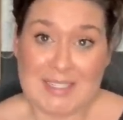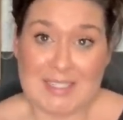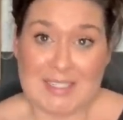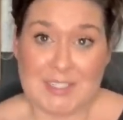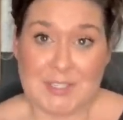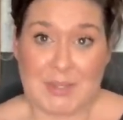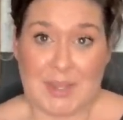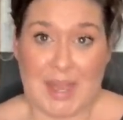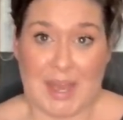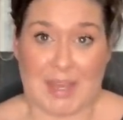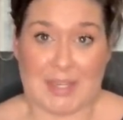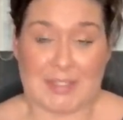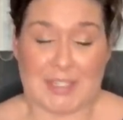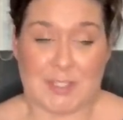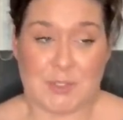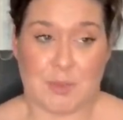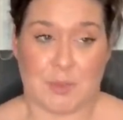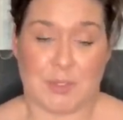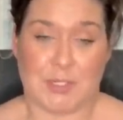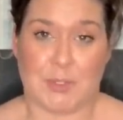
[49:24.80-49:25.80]
So yeah, that's
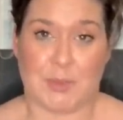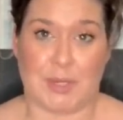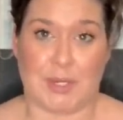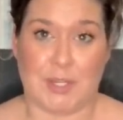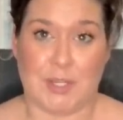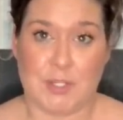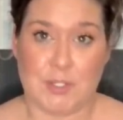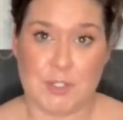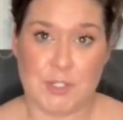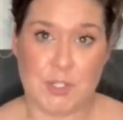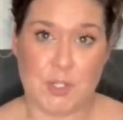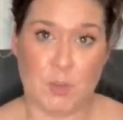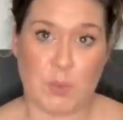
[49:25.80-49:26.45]
what we're doing. Two